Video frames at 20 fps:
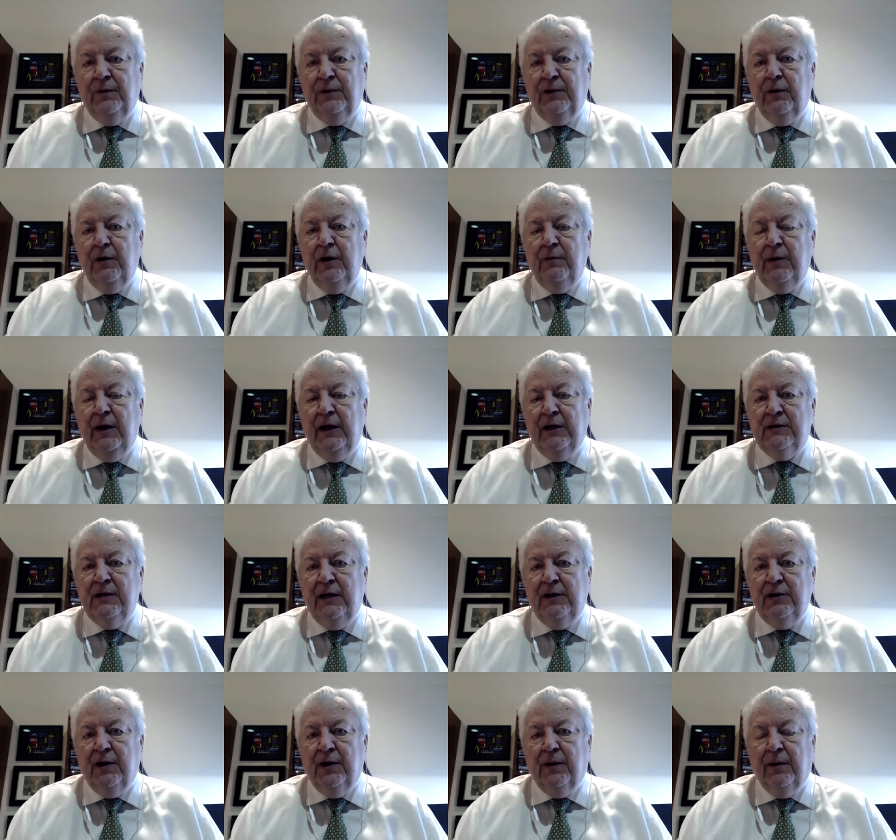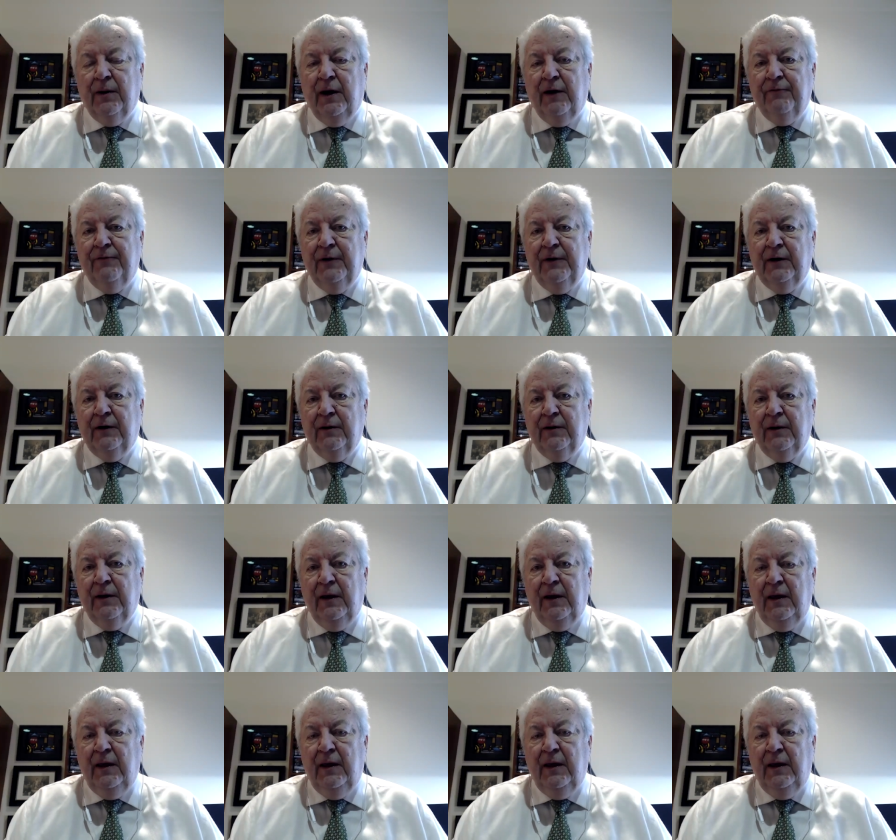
during my tenure, I figured,